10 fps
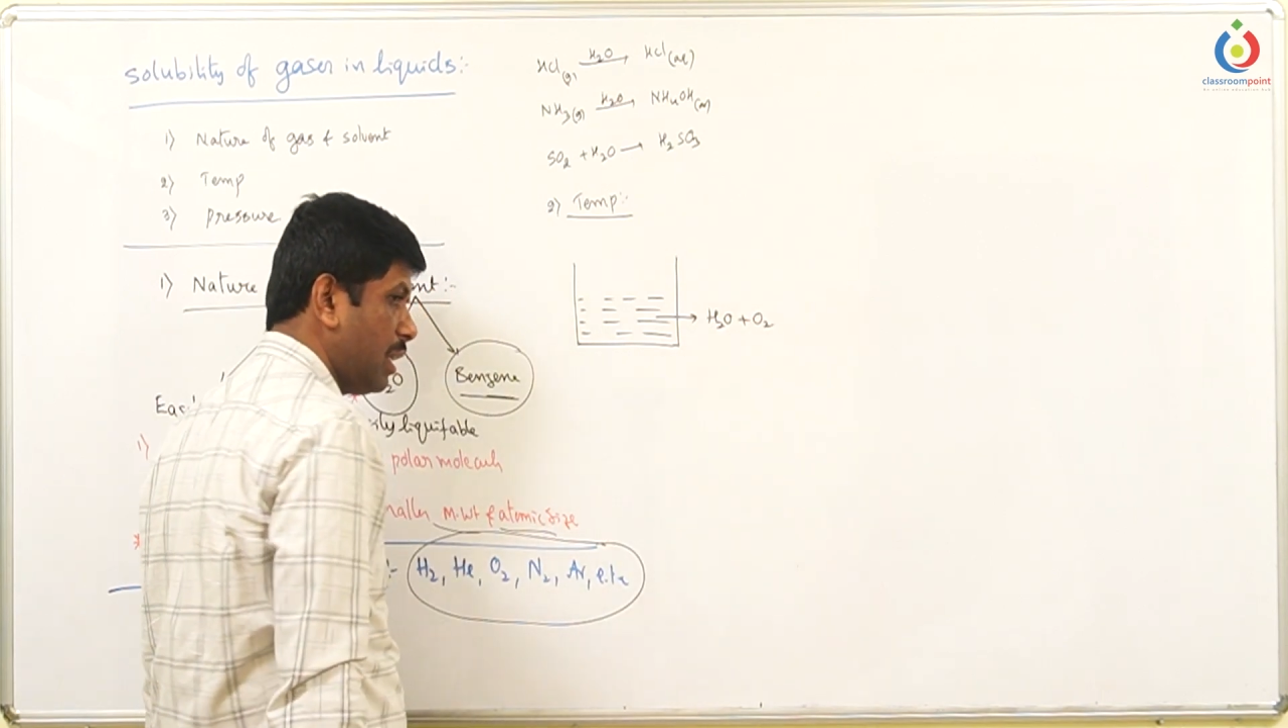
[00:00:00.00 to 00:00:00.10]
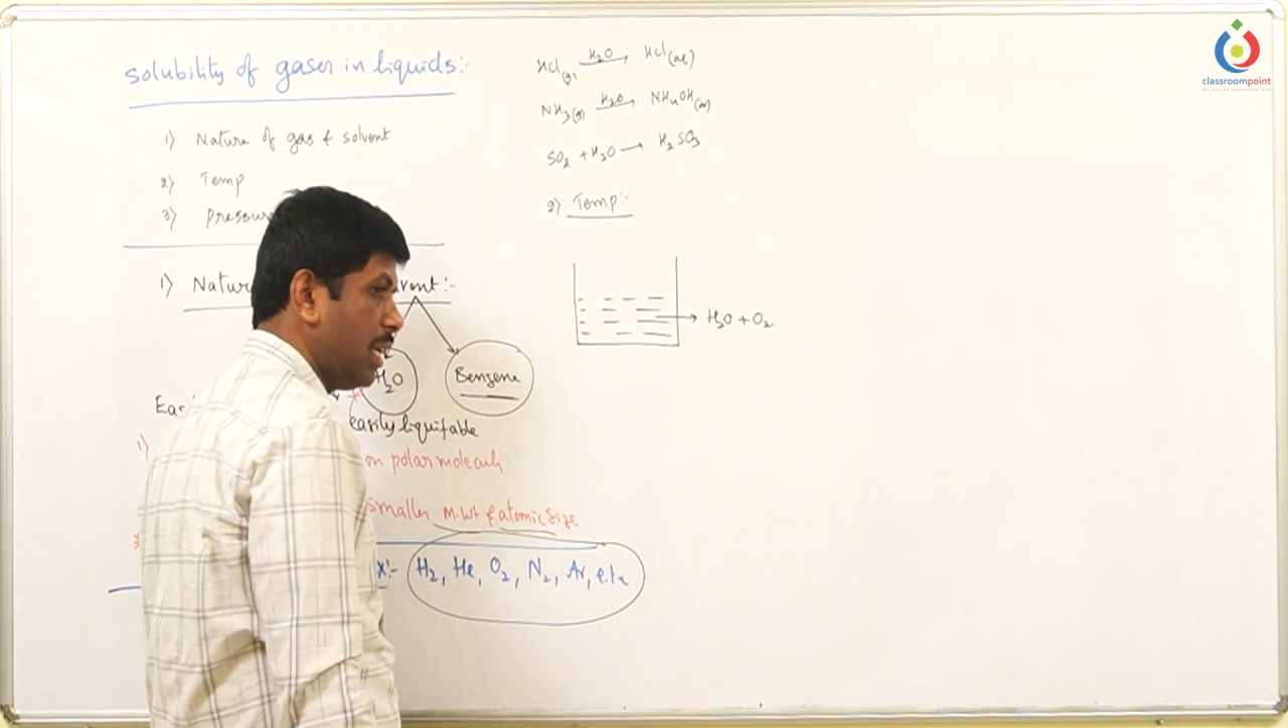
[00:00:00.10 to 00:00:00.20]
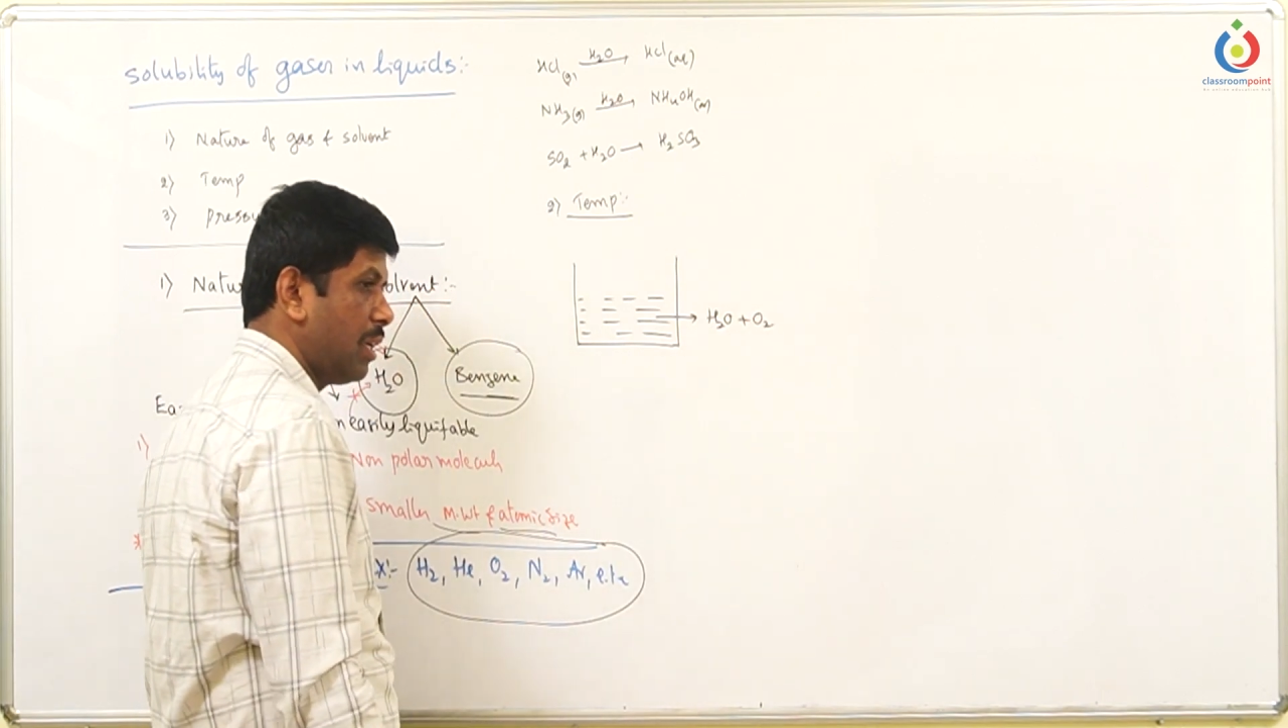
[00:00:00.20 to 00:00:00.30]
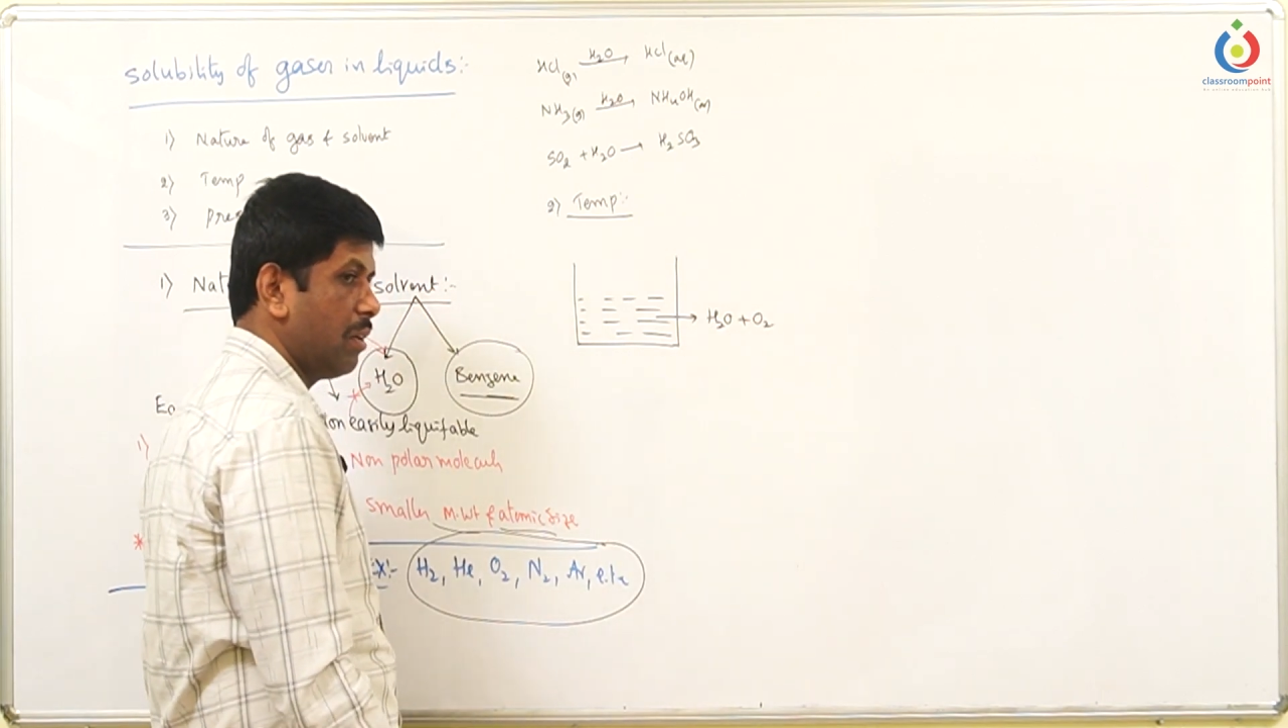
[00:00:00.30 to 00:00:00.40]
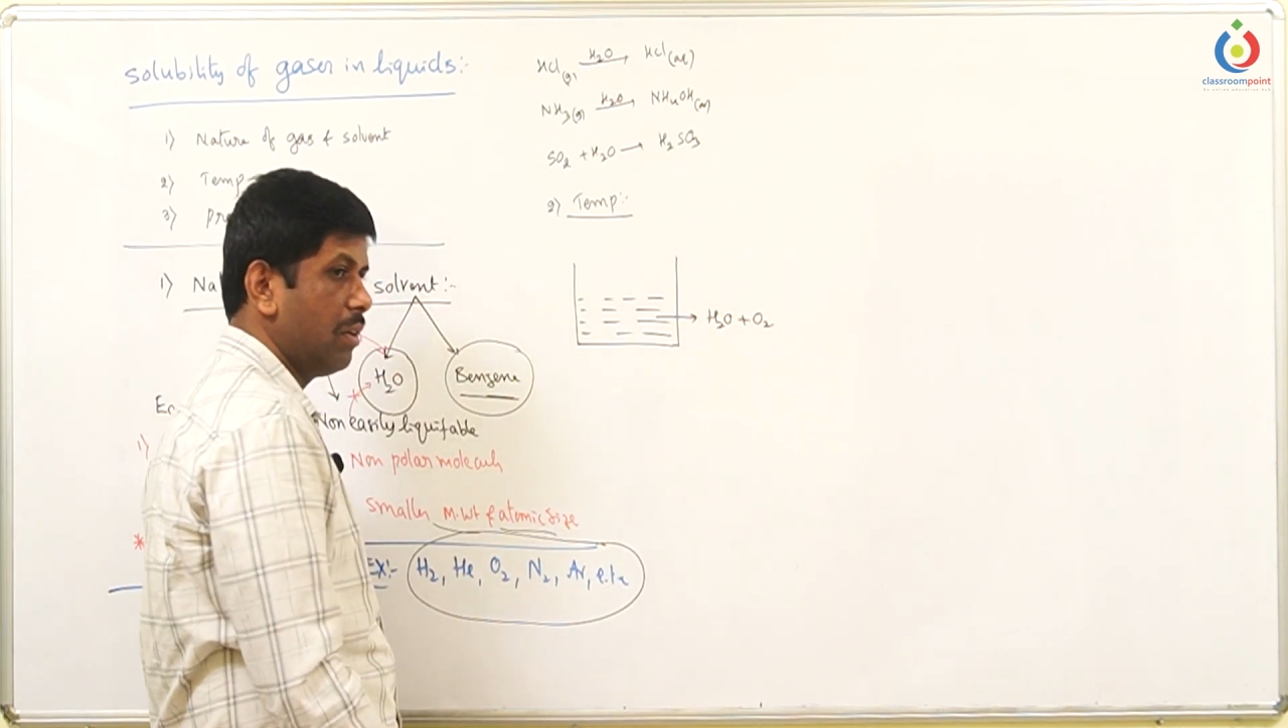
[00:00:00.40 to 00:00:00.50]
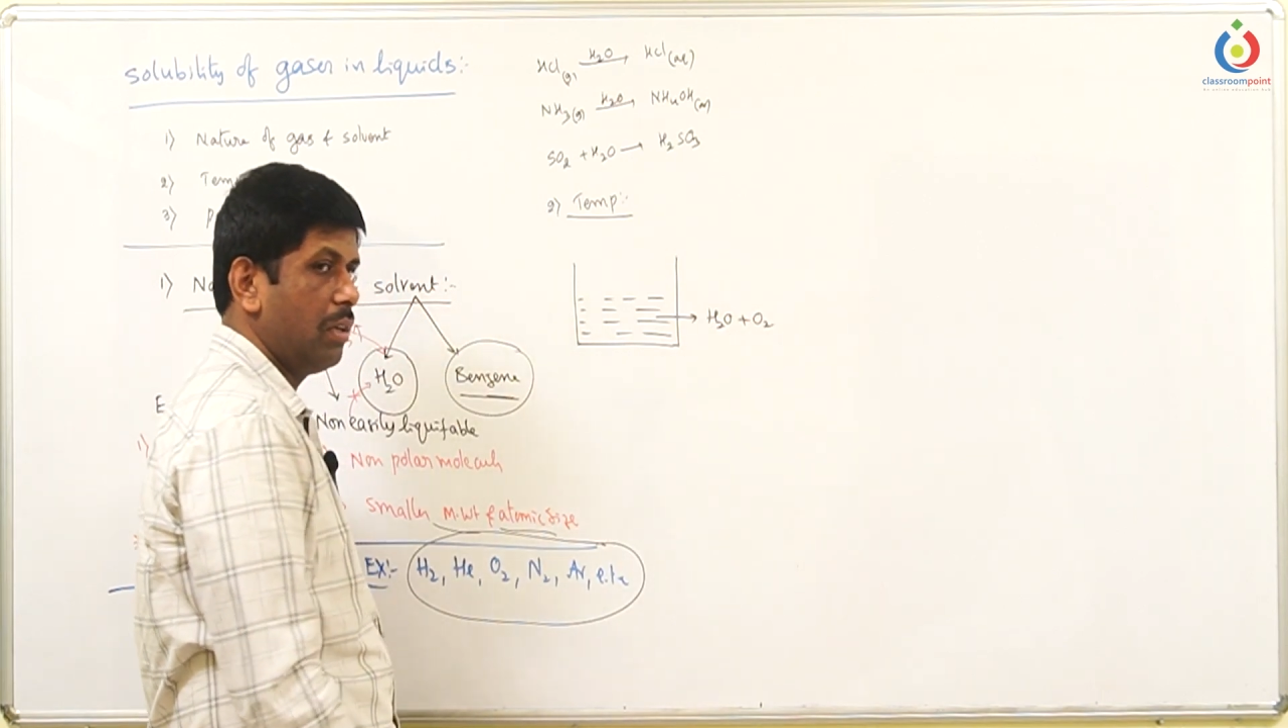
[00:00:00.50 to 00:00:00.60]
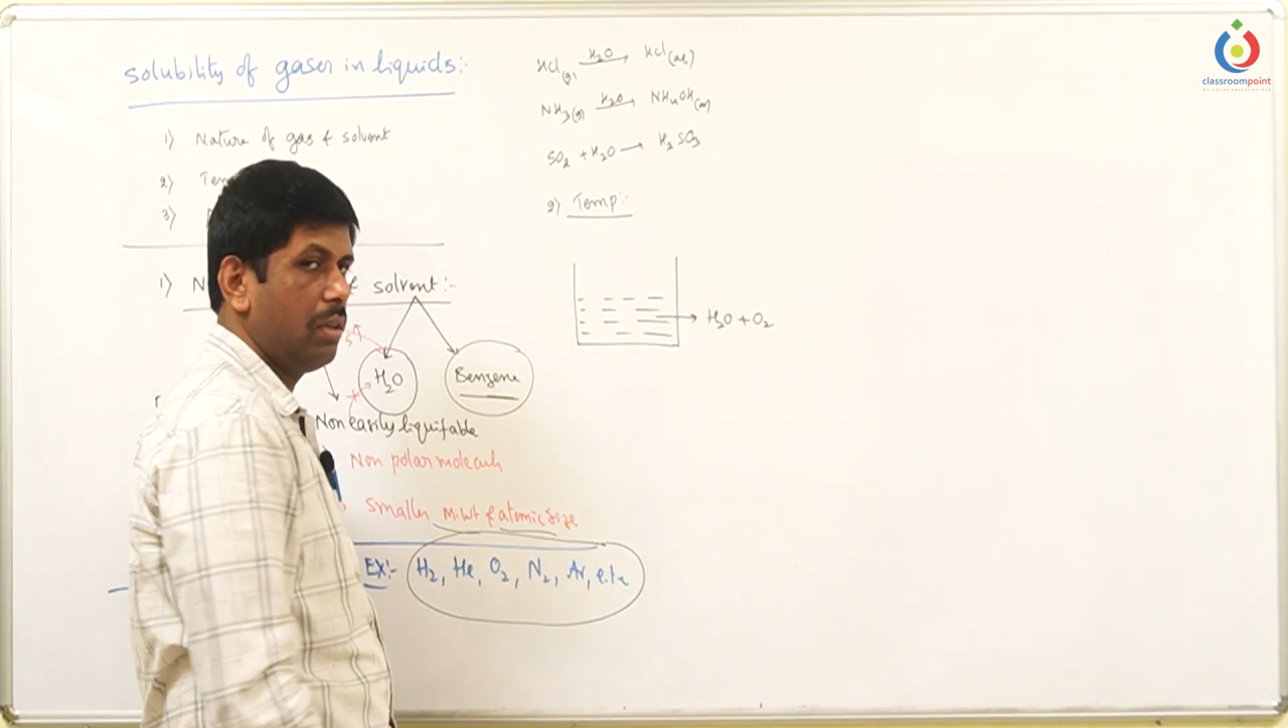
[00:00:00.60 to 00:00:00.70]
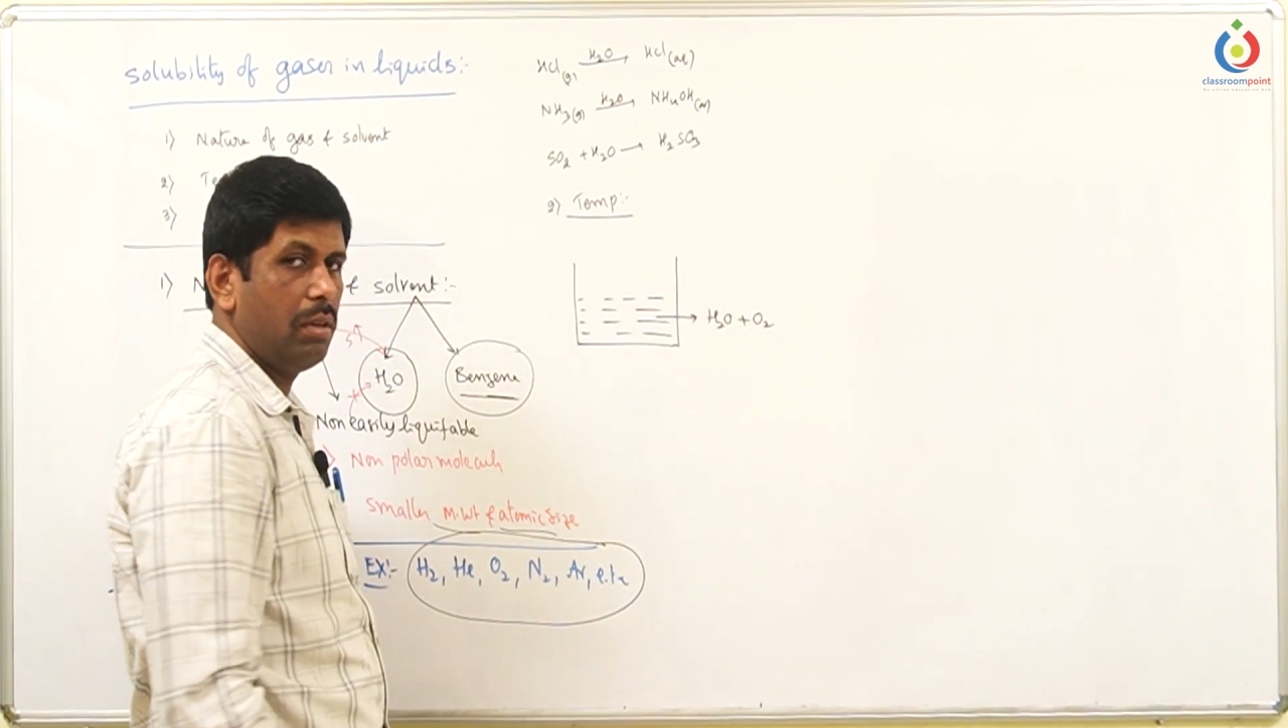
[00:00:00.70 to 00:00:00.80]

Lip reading: that